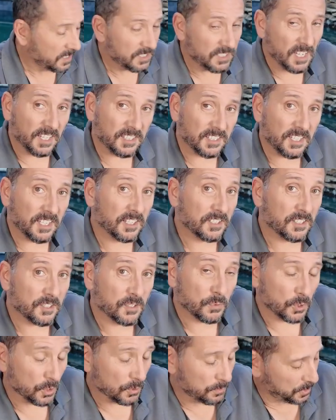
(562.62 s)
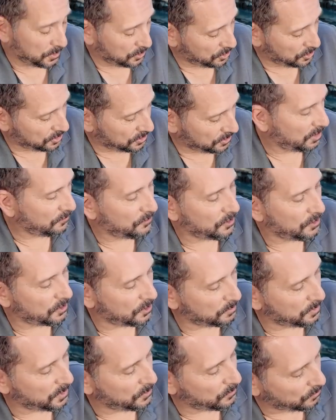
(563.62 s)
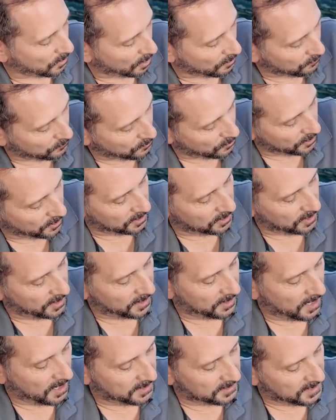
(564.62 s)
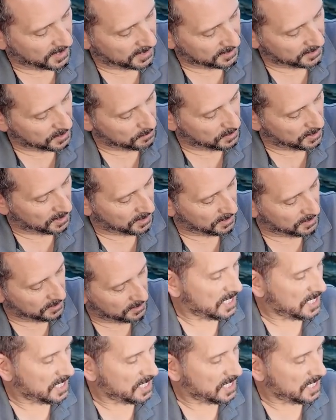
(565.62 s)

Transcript: Not the end of the world, but just if you're gonna be rough on it like I tend to be,